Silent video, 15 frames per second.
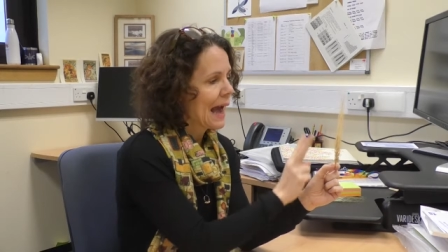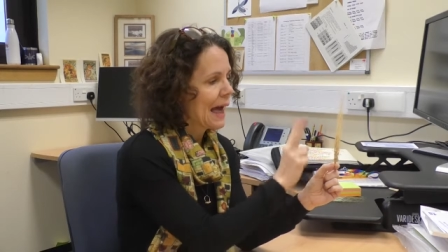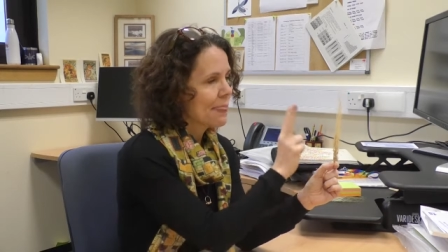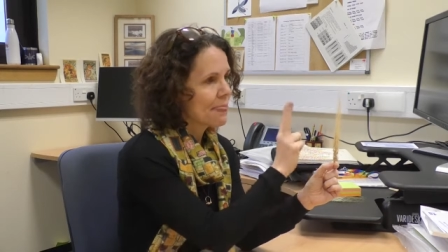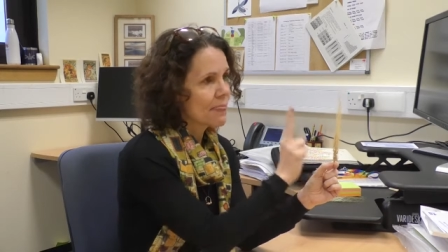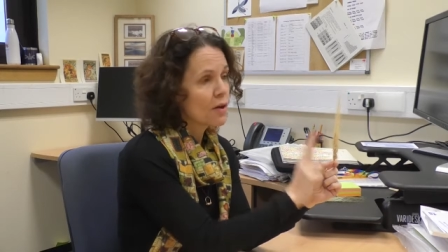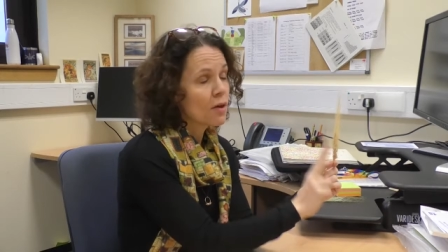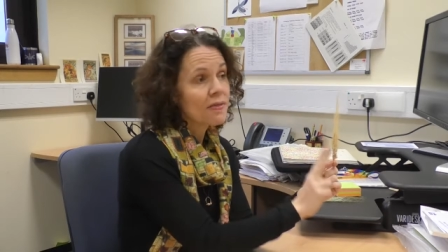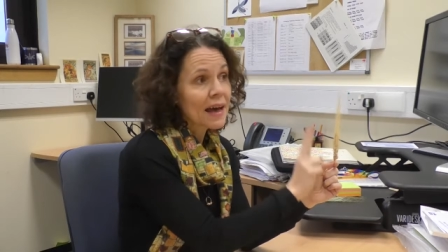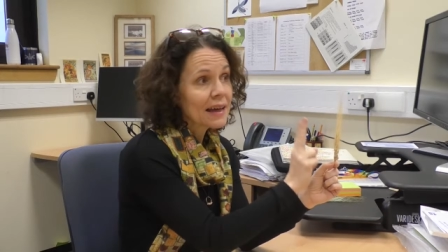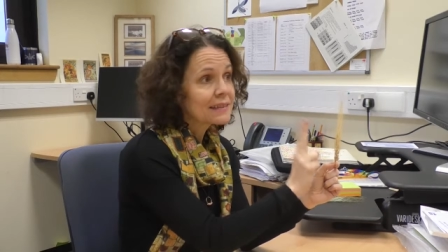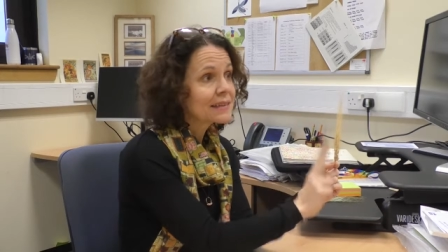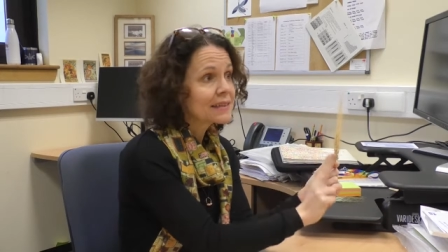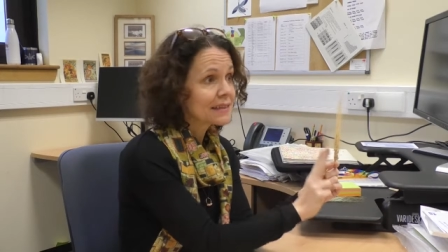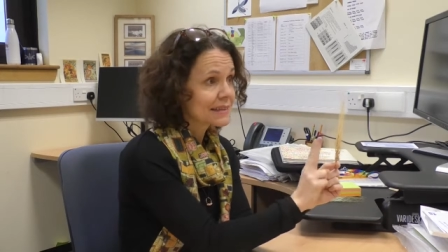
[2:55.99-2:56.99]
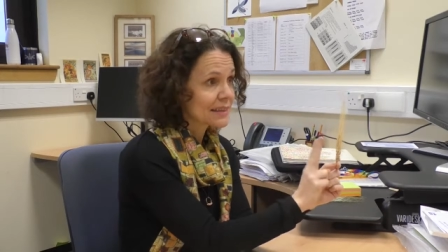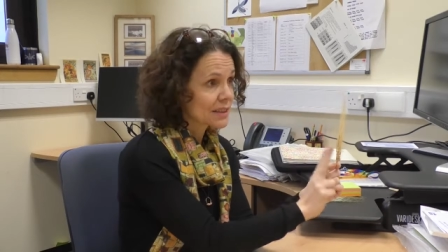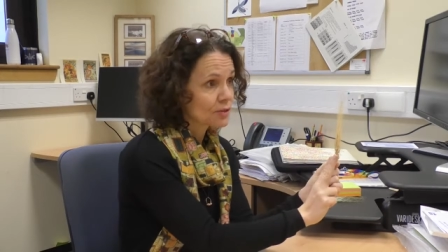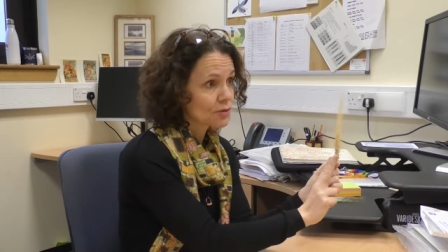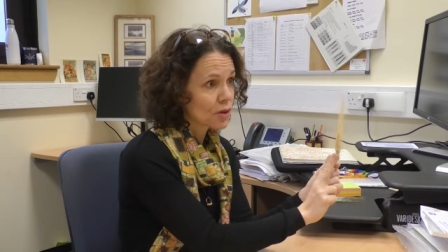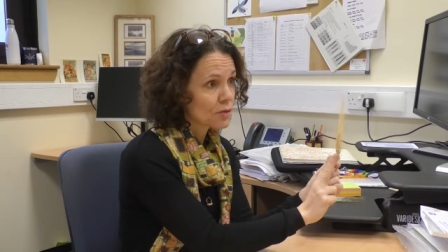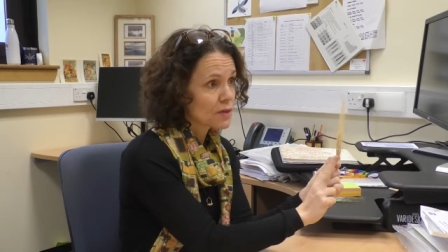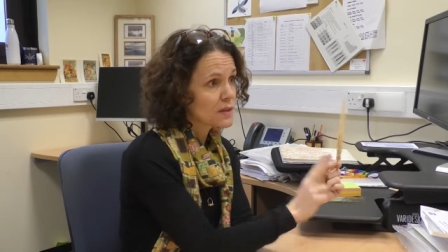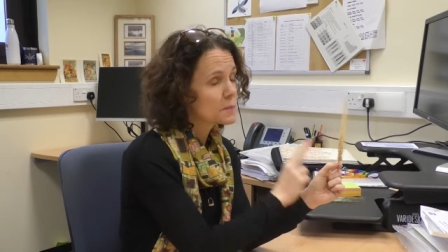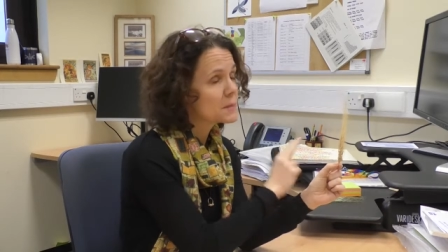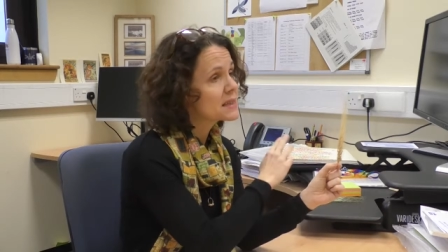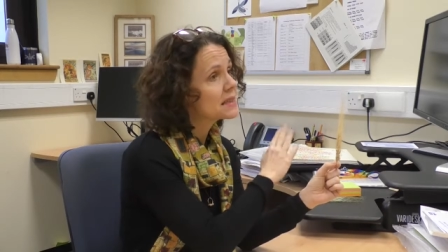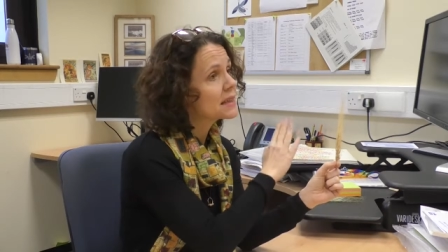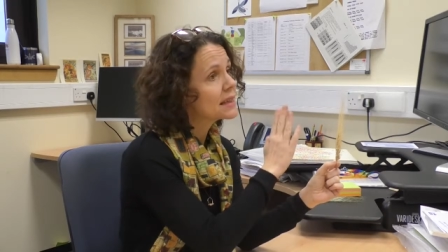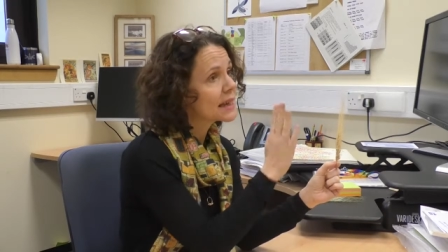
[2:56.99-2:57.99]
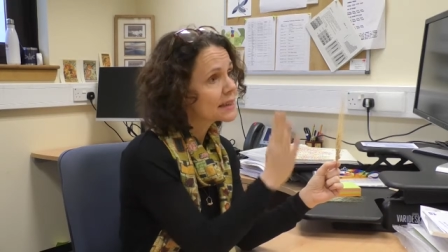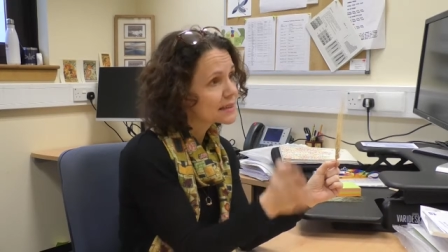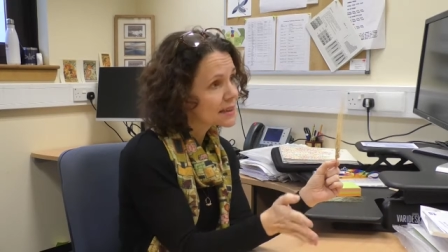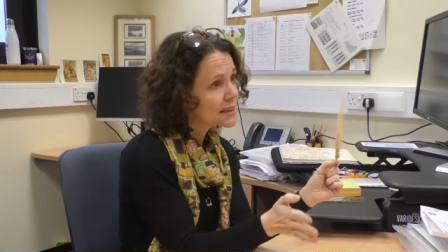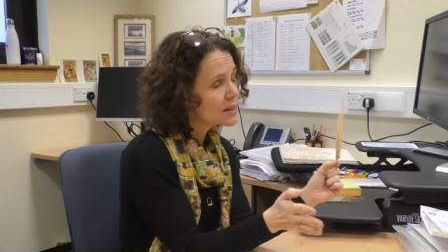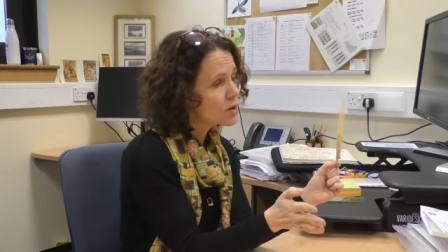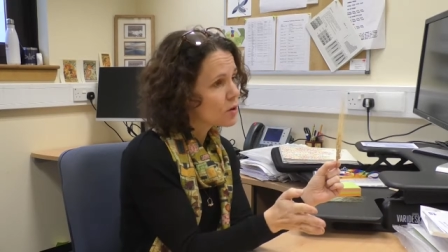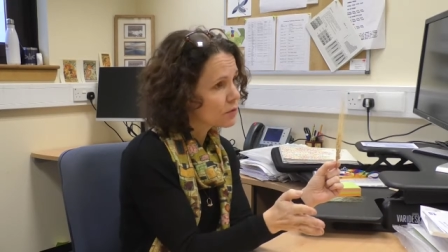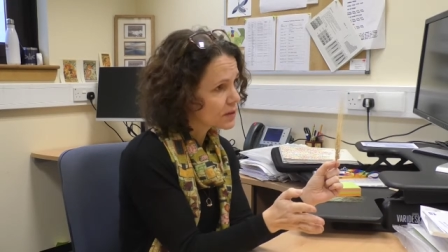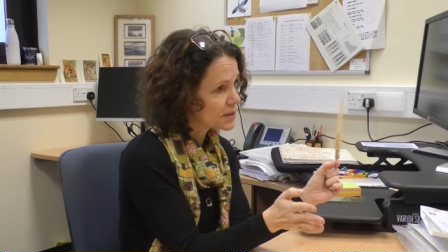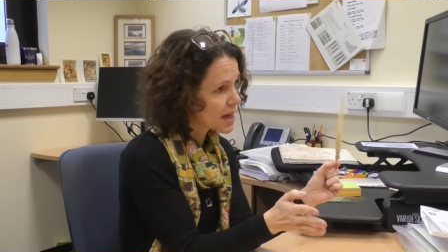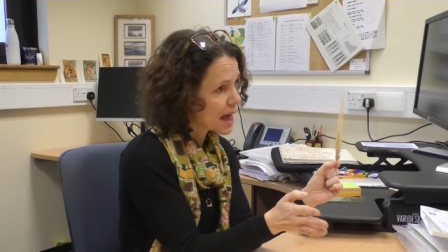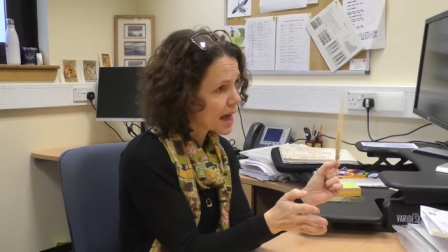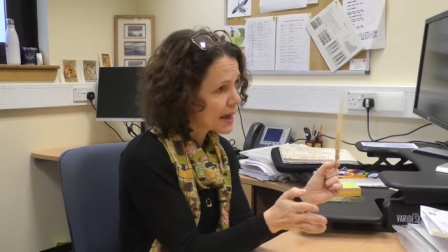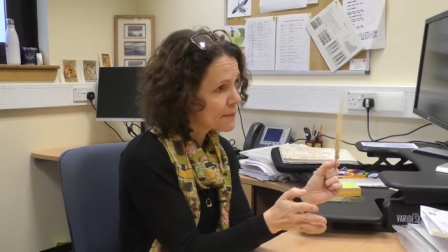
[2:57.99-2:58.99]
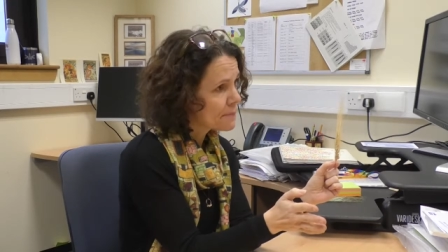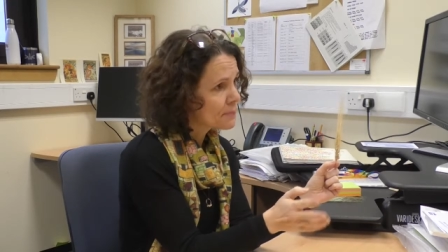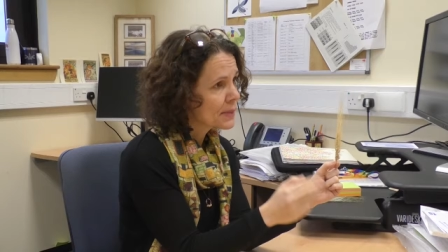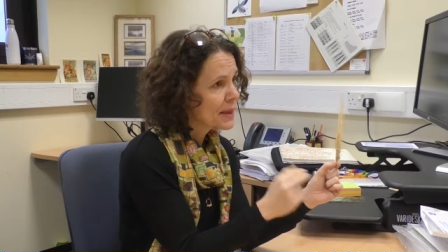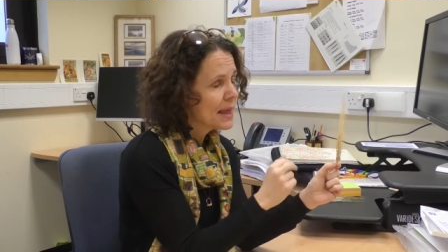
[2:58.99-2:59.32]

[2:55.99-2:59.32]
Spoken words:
And that's the 6-row that's been selected over time,